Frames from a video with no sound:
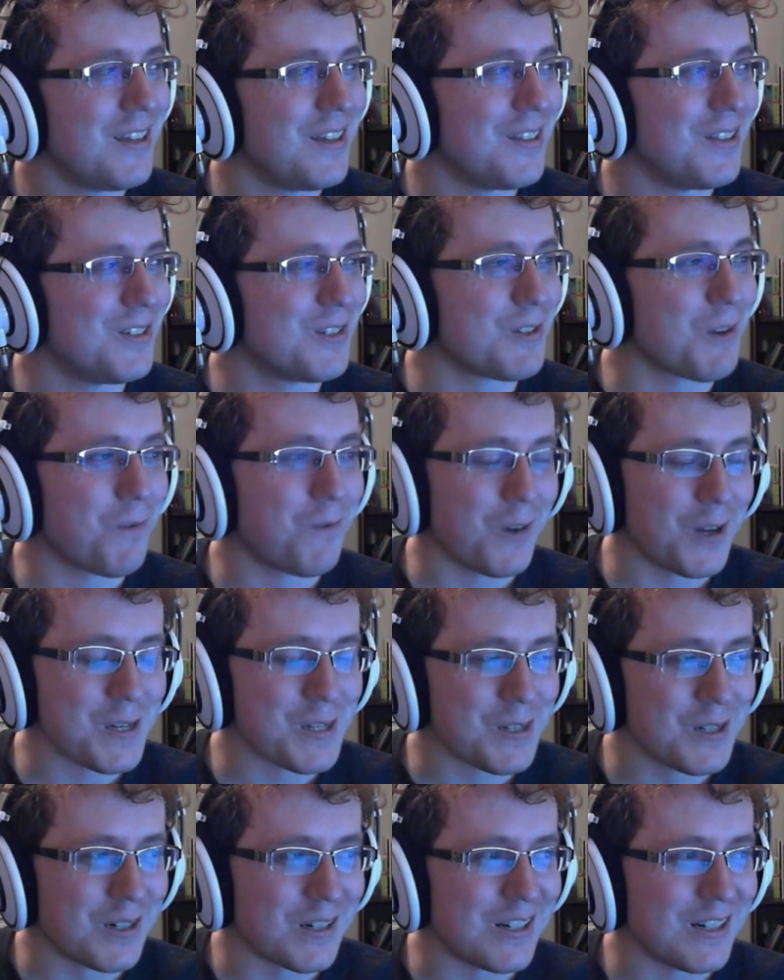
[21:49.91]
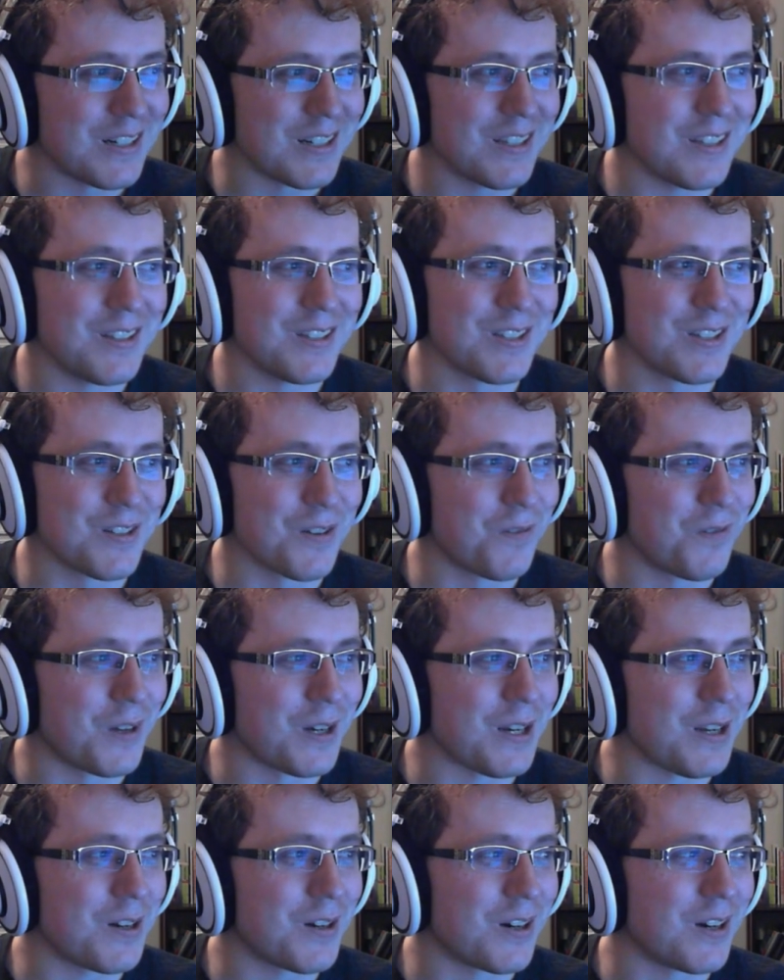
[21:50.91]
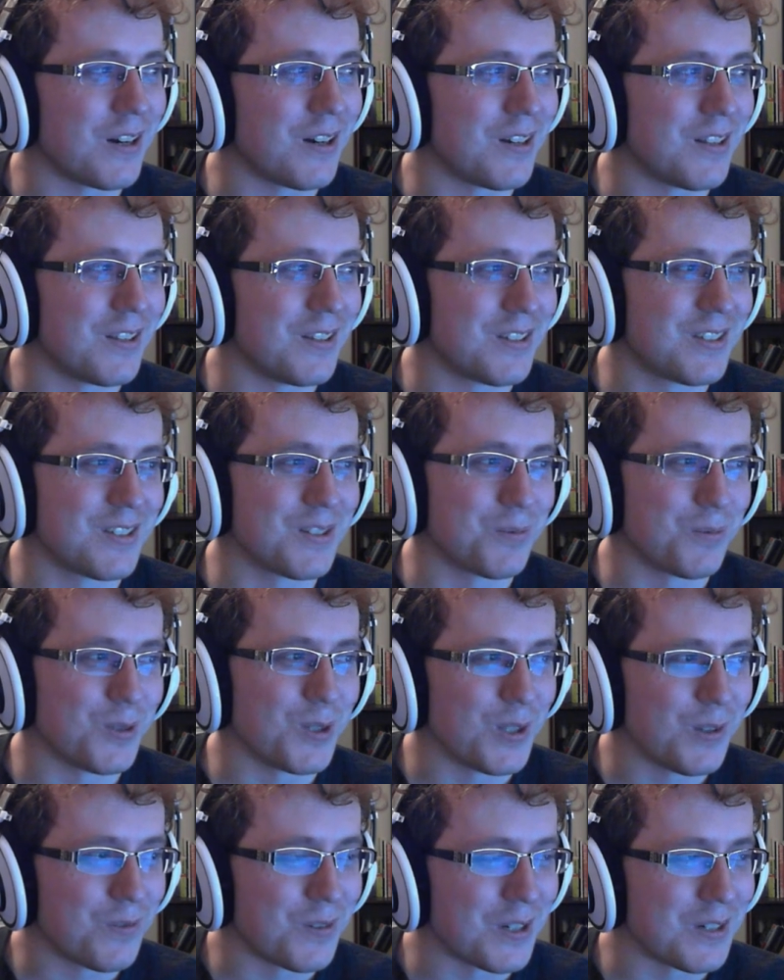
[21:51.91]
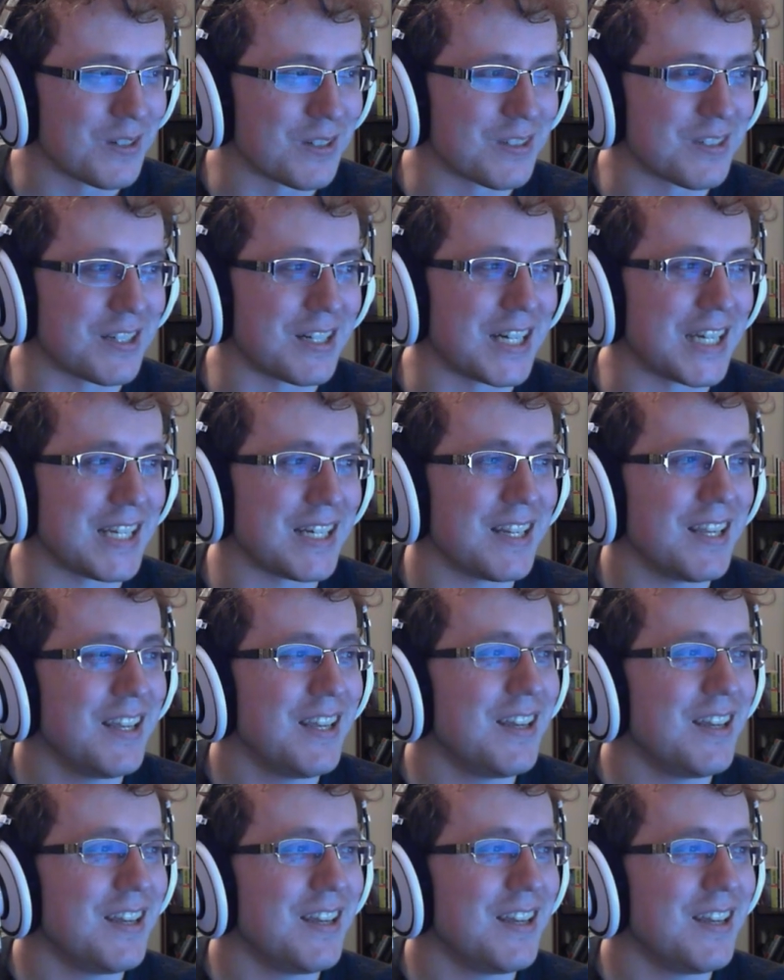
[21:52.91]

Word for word: This is a fun card. This is a funny card. This is a really fun design.